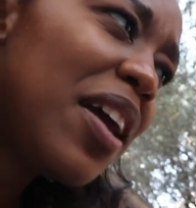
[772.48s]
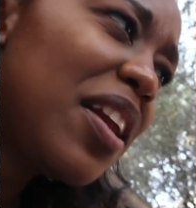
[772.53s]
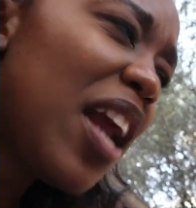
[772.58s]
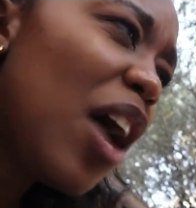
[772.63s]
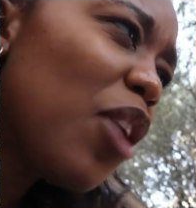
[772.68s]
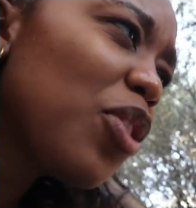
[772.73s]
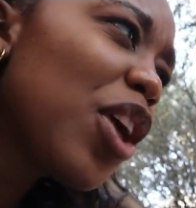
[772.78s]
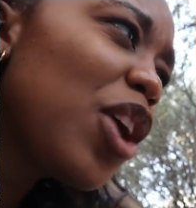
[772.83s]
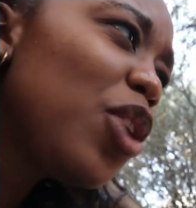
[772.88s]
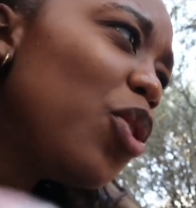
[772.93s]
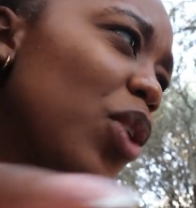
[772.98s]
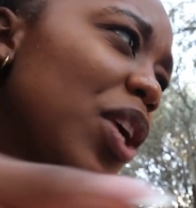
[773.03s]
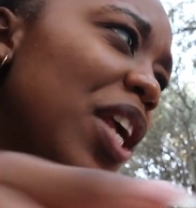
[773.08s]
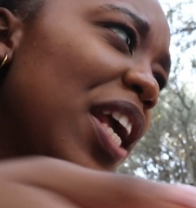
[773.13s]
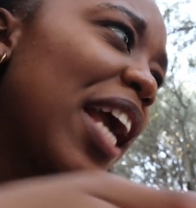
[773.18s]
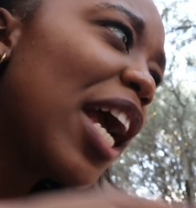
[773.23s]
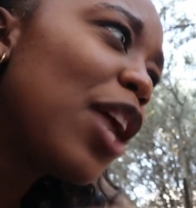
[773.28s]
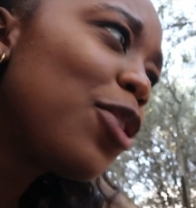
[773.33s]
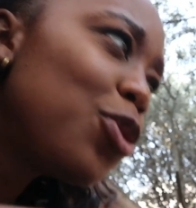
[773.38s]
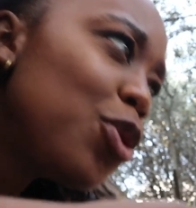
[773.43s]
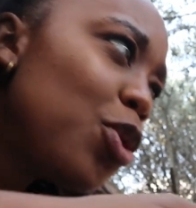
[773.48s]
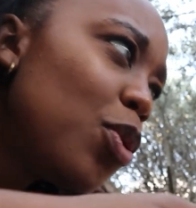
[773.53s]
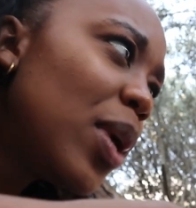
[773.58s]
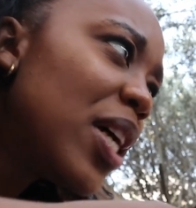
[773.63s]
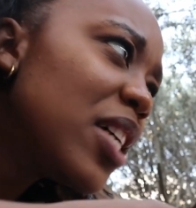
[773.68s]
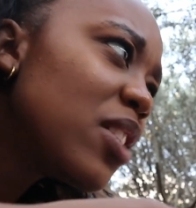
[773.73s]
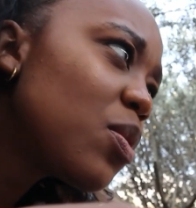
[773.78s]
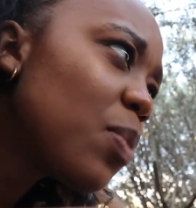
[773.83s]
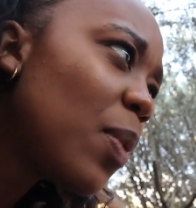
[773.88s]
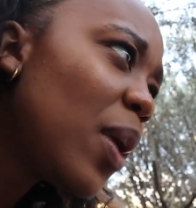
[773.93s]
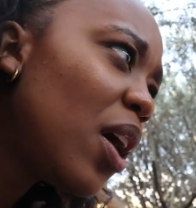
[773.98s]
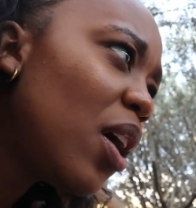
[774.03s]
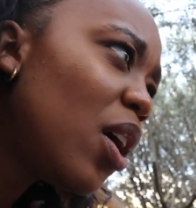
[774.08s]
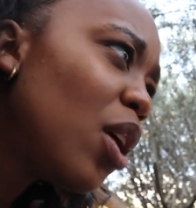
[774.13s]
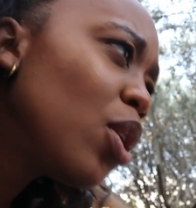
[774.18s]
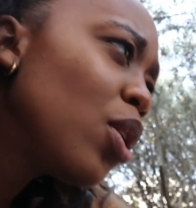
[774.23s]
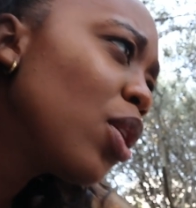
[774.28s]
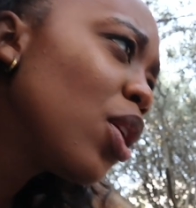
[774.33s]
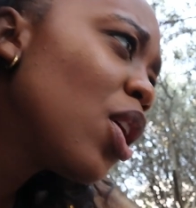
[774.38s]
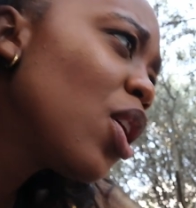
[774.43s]
now they're looking at you as
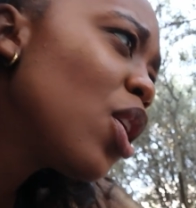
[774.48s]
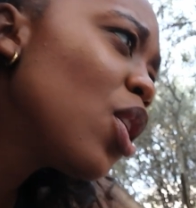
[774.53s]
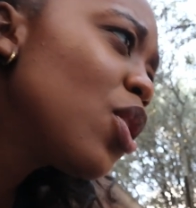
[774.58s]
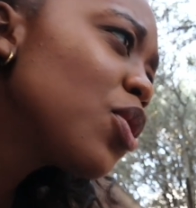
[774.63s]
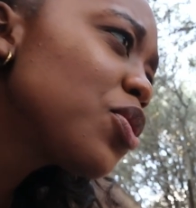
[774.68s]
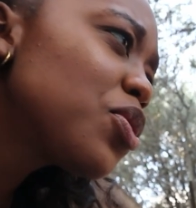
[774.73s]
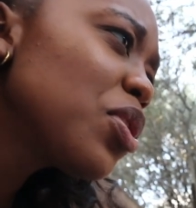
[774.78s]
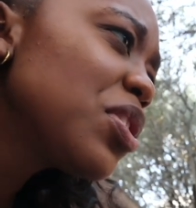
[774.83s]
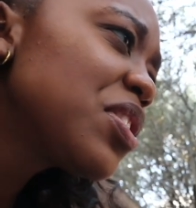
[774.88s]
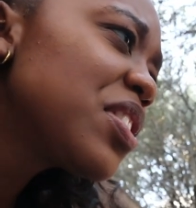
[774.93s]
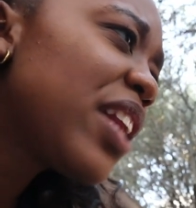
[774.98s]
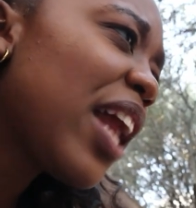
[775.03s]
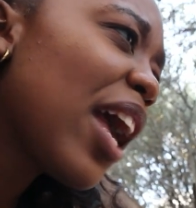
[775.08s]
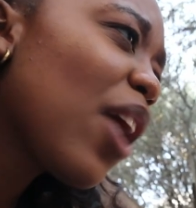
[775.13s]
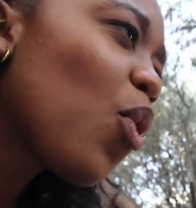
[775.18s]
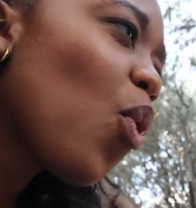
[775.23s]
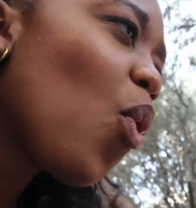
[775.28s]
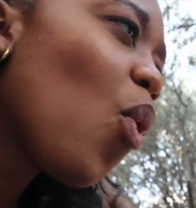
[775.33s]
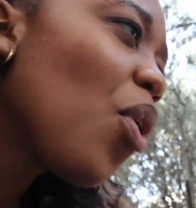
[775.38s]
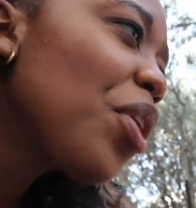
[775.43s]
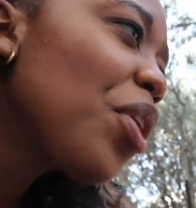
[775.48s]
well. So it's like,